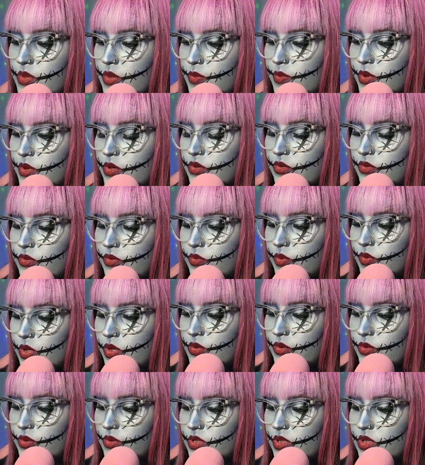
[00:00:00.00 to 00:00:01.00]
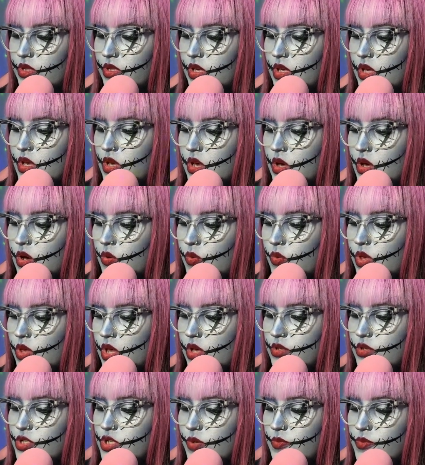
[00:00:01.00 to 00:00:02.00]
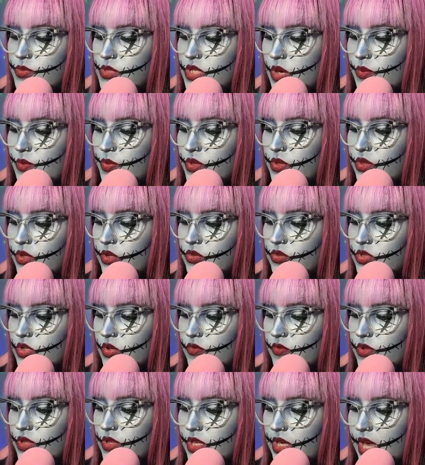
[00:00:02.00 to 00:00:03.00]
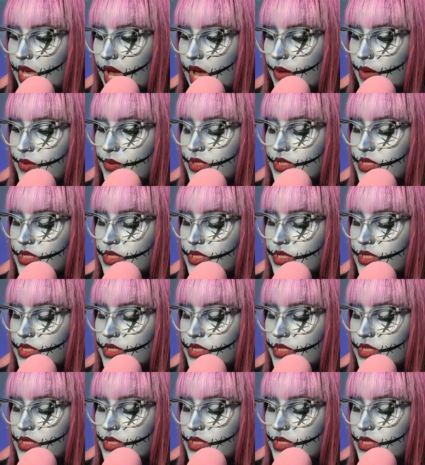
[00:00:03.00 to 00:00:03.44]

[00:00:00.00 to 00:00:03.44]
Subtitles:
in the middle of the road. We all jumped up and looked over the cab to